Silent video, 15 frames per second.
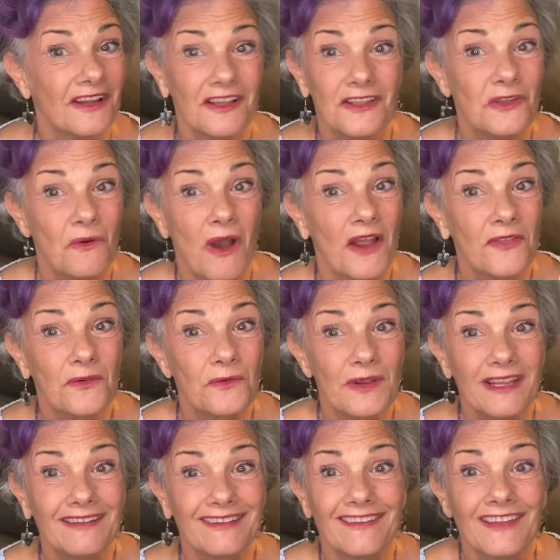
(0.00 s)
You are the
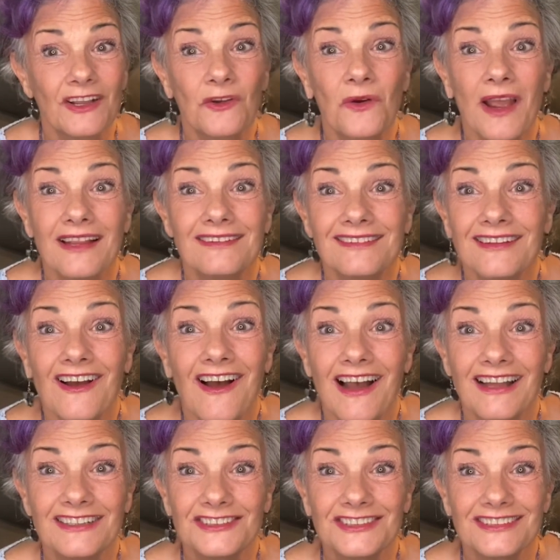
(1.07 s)
reason. The Christ
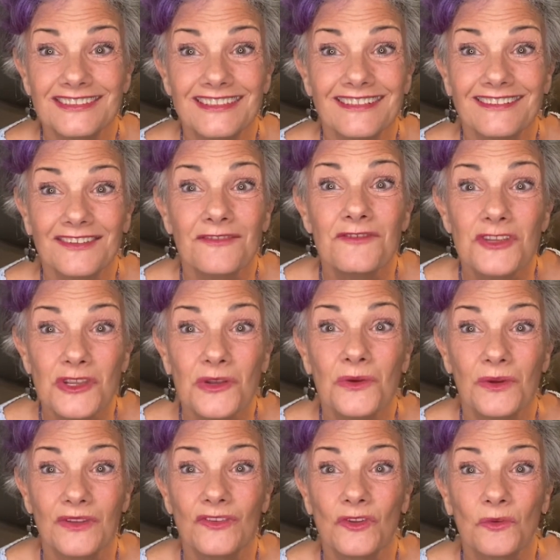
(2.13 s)
consciousness of you
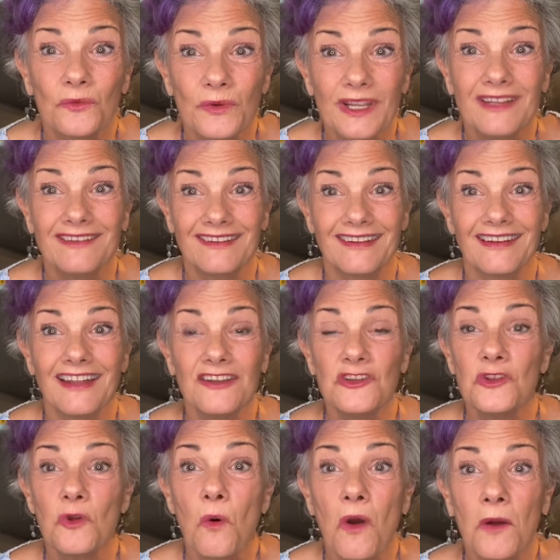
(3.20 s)
is the reason. And
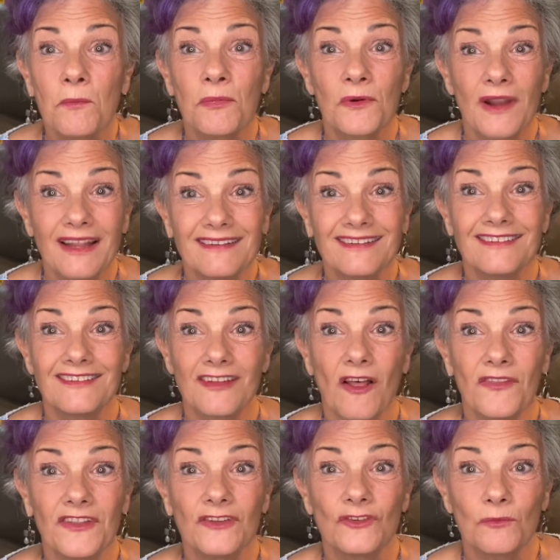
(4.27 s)
your presence
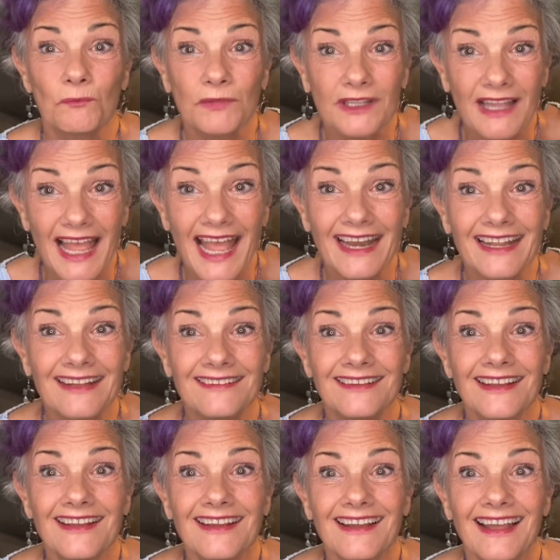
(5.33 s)
on this planet
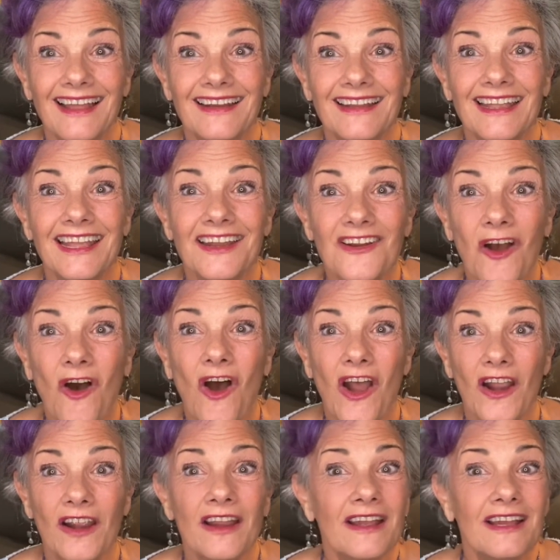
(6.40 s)
and in
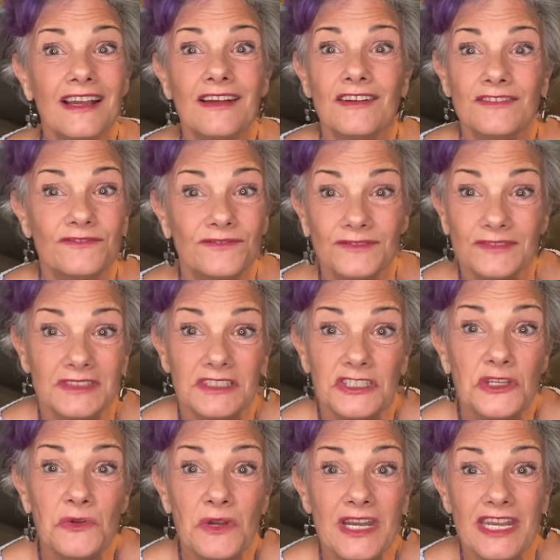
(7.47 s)
our
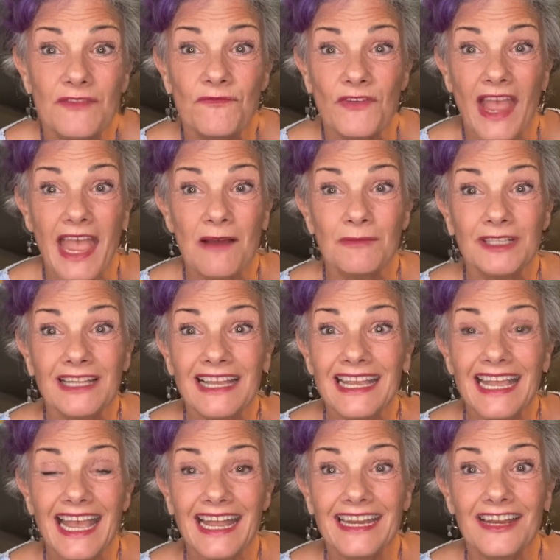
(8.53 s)
Unity
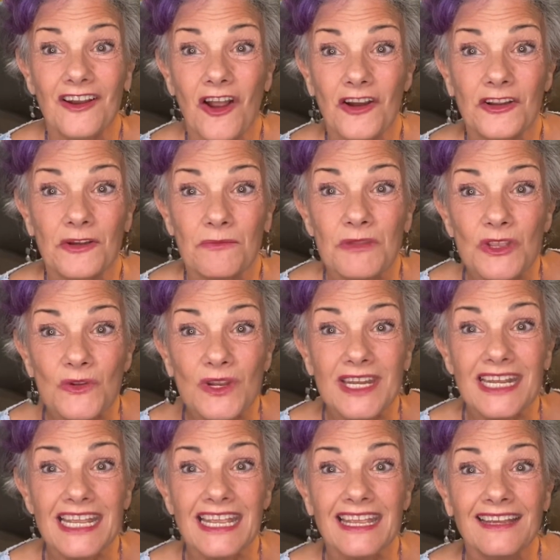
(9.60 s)
family and in our
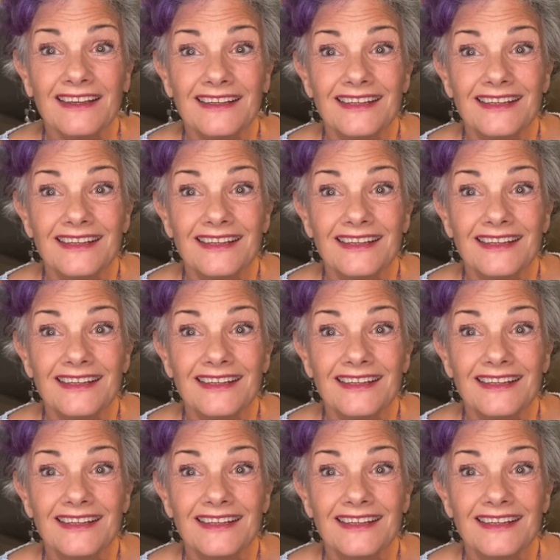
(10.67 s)
community